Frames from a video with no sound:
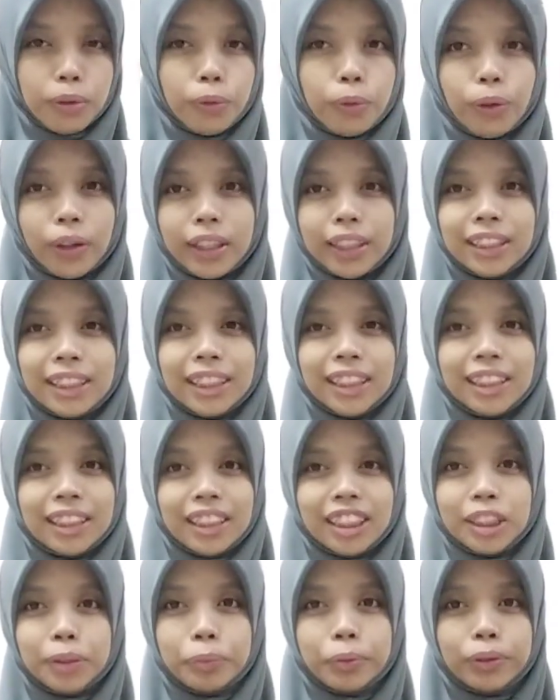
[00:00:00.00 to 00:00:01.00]
1
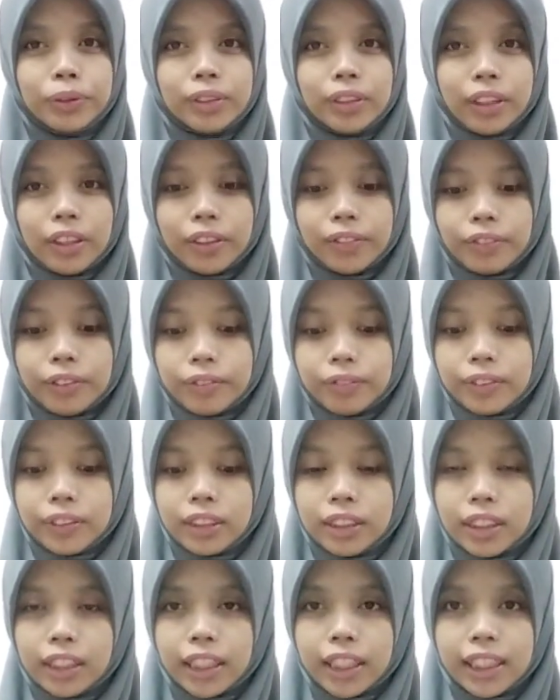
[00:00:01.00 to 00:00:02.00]
teaspoon of
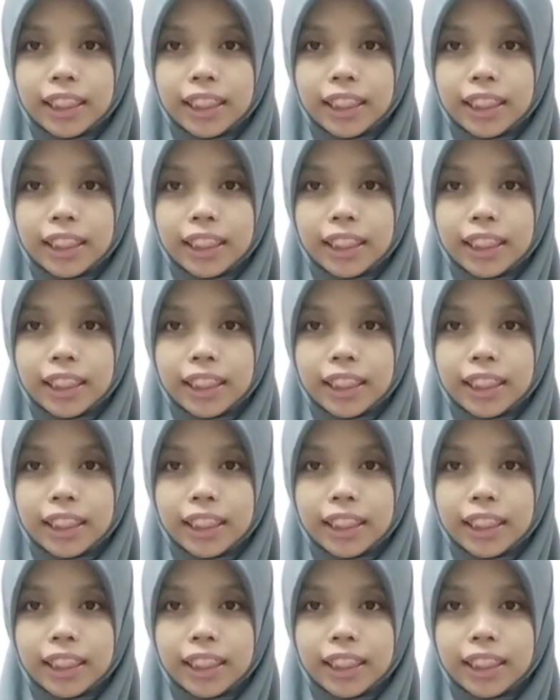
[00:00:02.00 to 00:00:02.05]
vanilla